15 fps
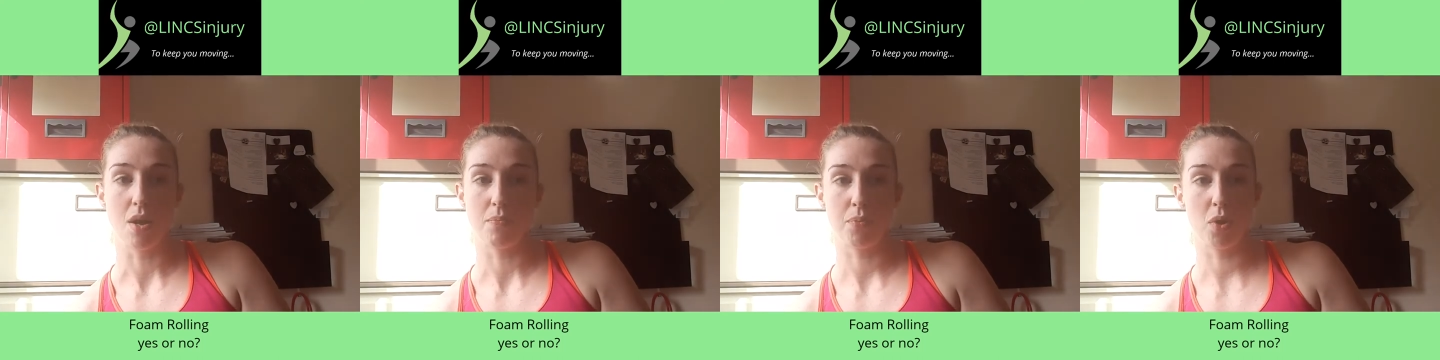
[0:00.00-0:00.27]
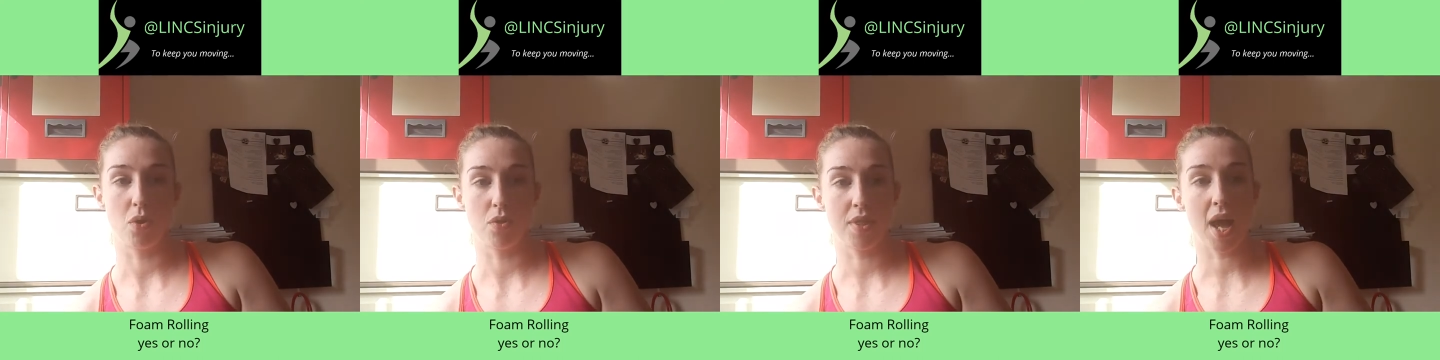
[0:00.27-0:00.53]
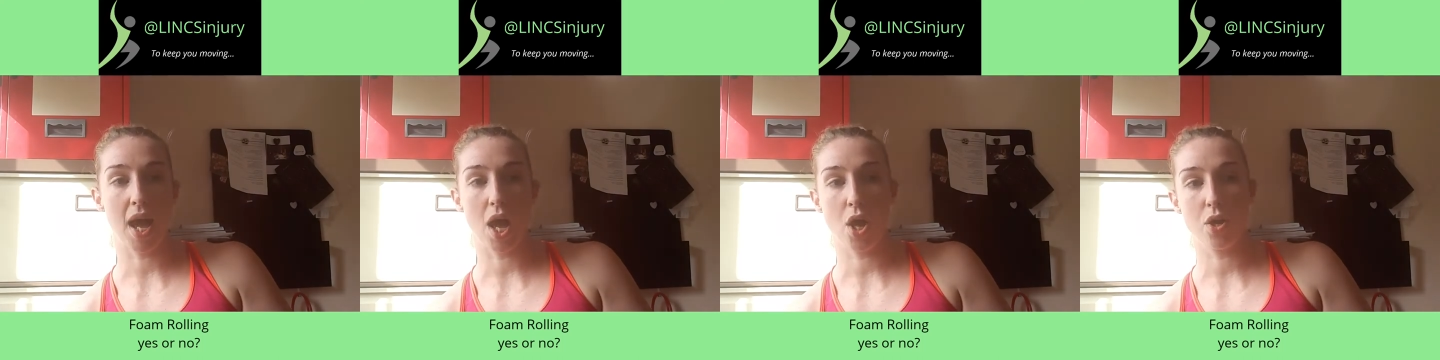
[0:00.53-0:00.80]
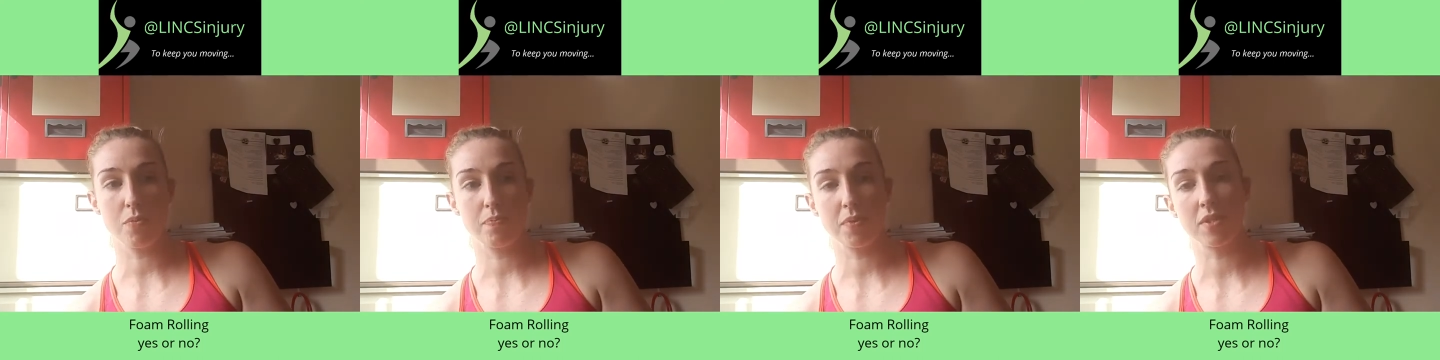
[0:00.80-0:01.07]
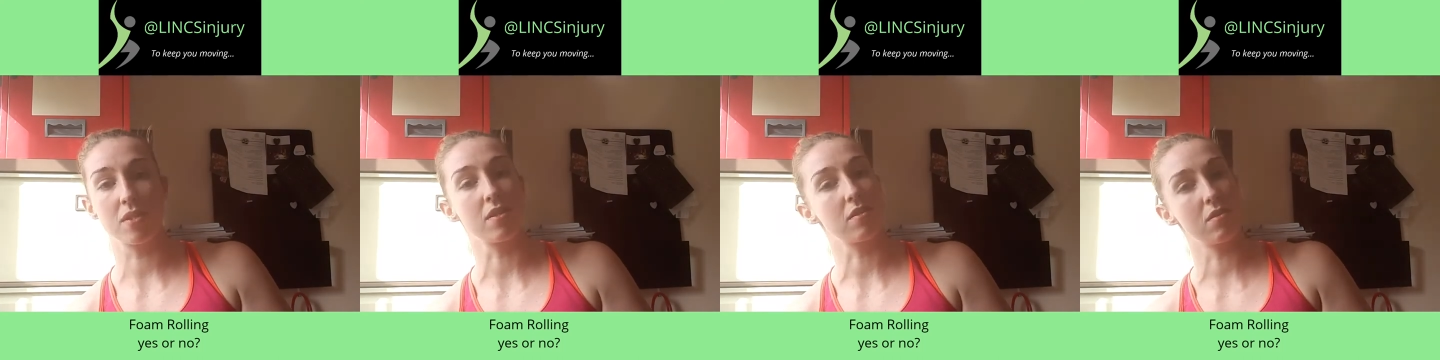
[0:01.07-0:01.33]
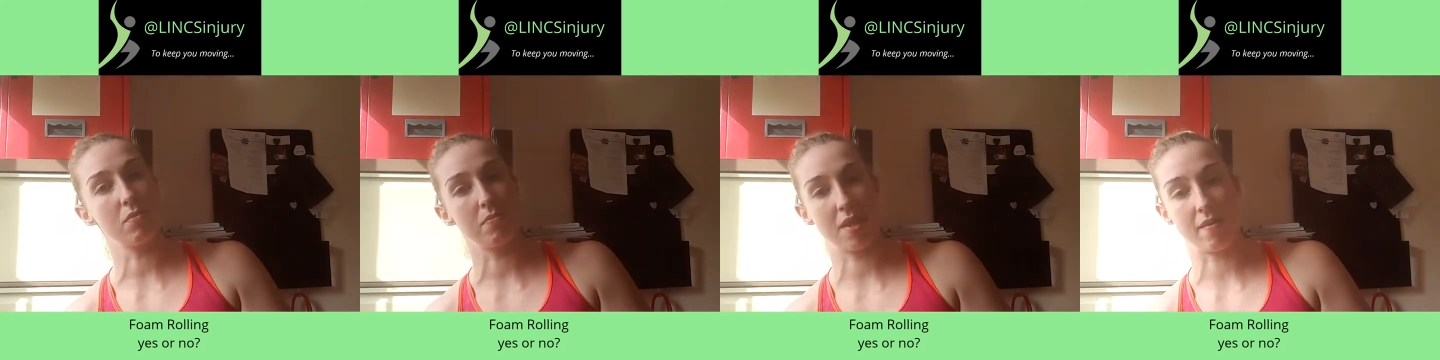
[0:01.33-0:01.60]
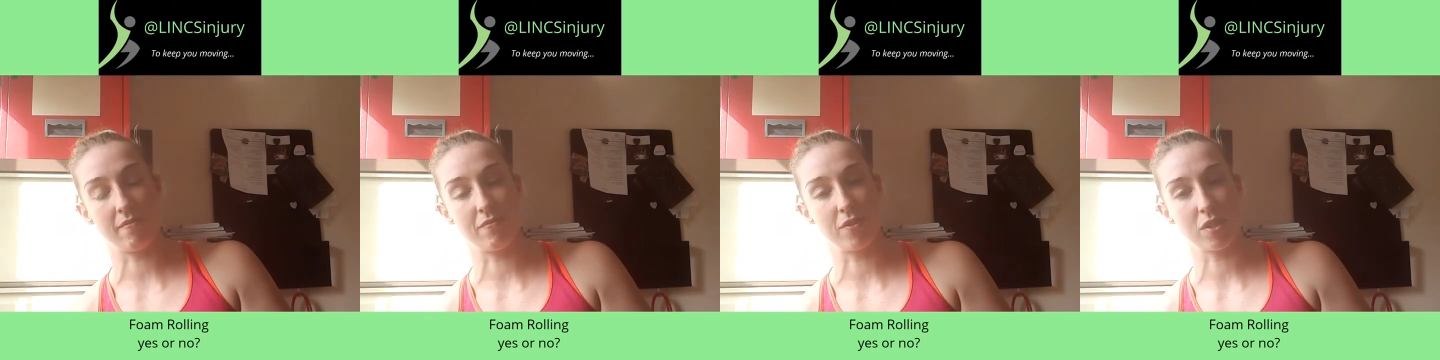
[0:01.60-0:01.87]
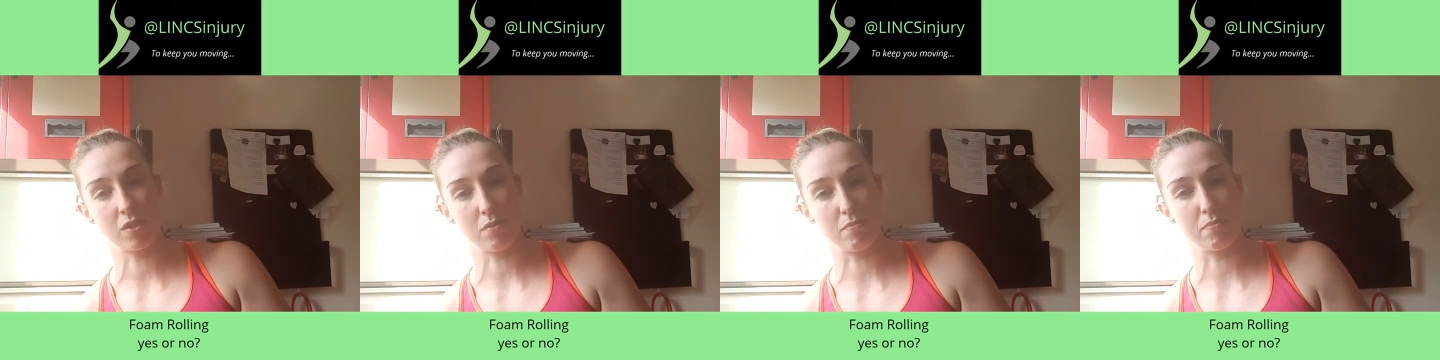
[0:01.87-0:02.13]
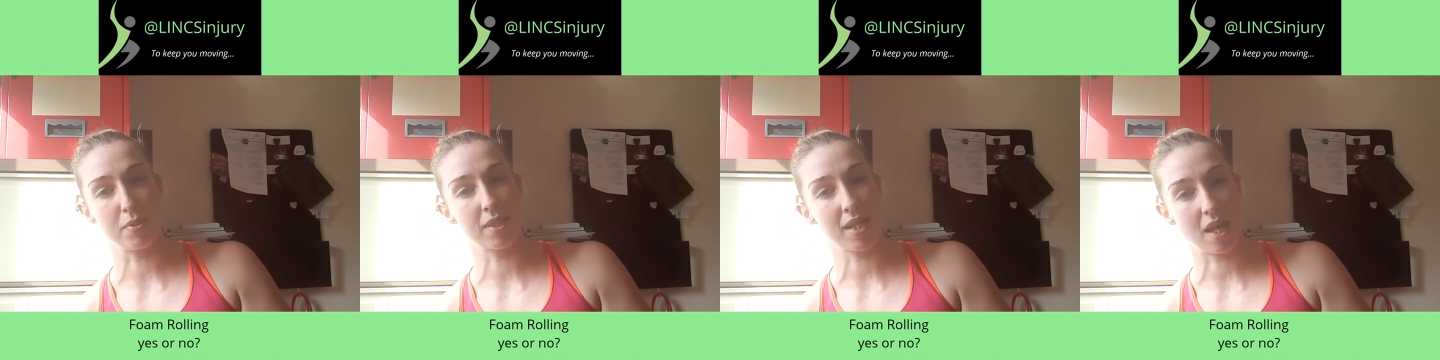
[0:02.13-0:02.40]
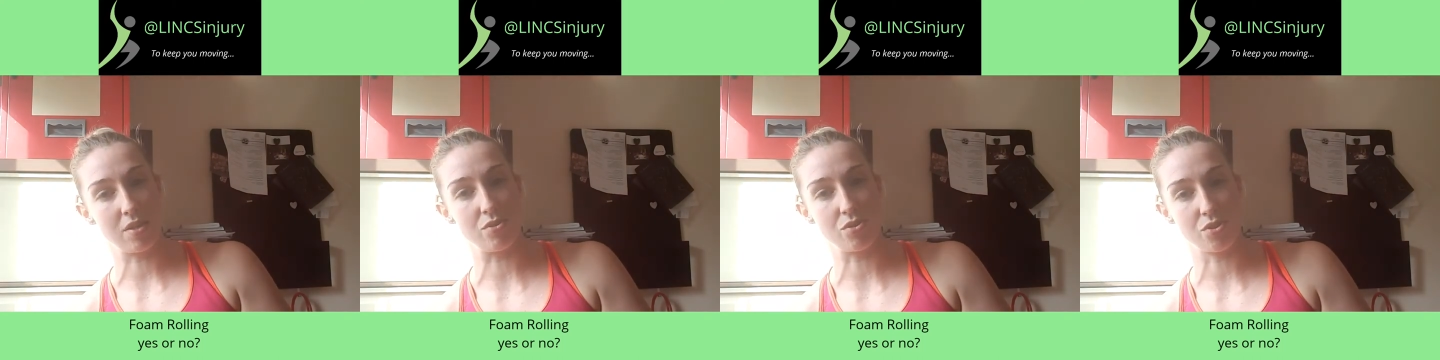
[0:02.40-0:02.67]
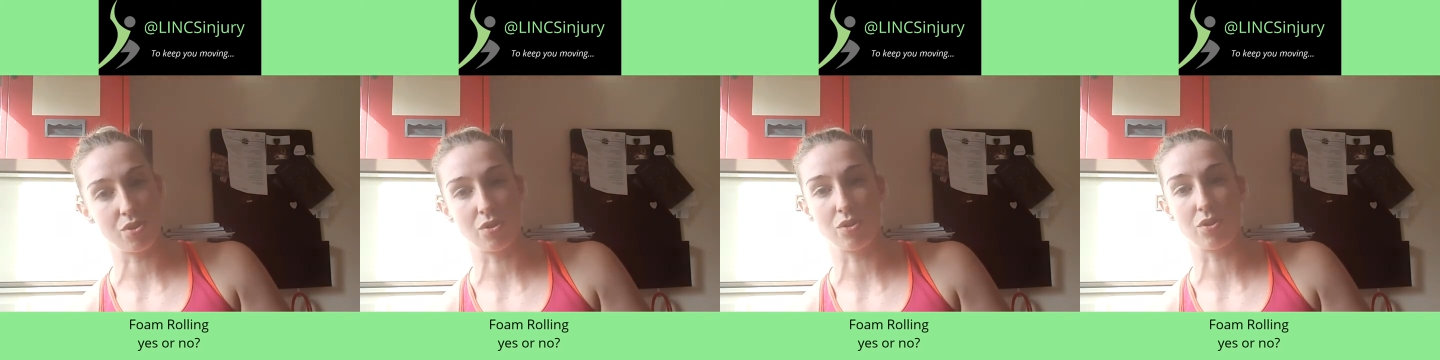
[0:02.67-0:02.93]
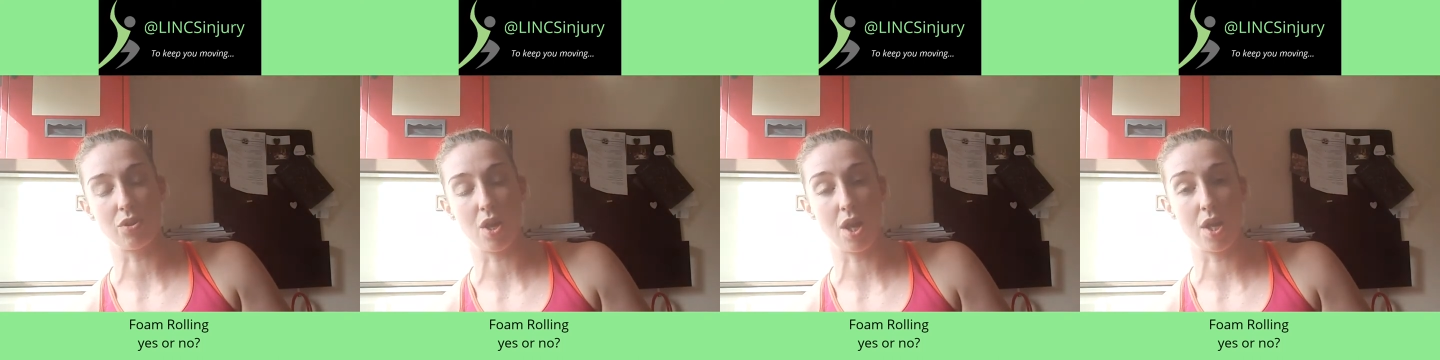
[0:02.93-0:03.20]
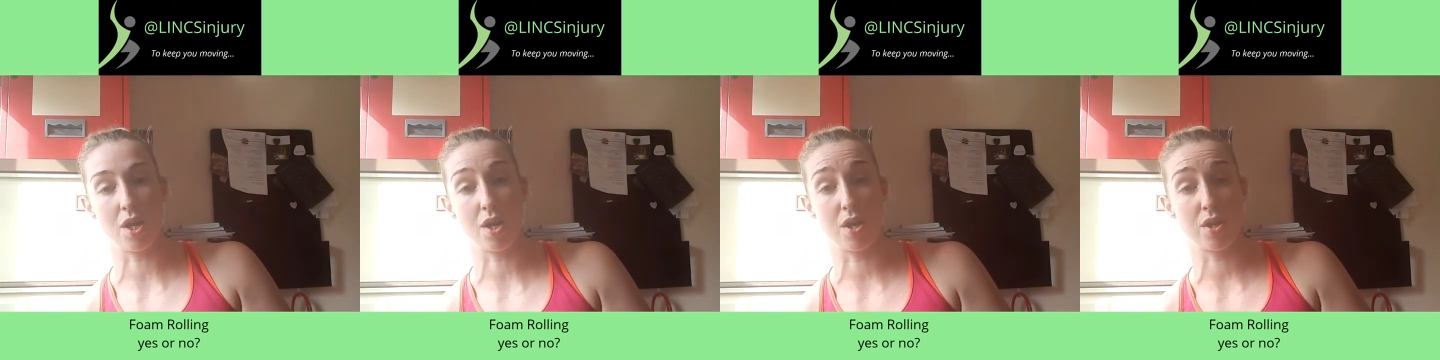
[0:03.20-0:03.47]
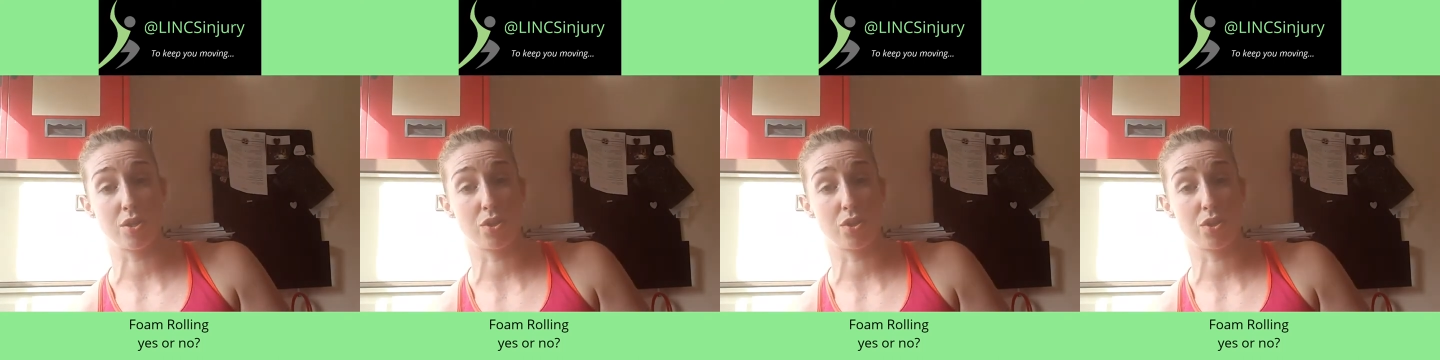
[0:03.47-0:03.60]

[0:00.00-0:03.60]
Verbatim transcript: but that opens us up then for some potential uh,